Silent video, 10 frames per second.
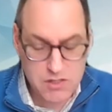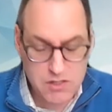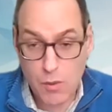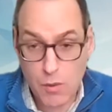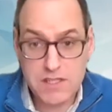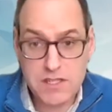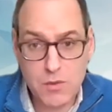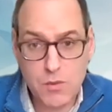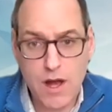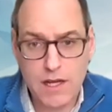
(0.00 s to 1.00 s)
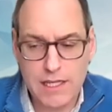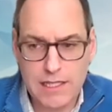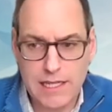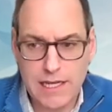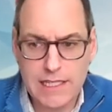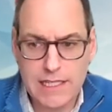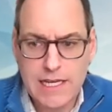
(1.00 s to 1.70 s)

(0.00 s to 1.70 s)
So I went to the walk-in clinic,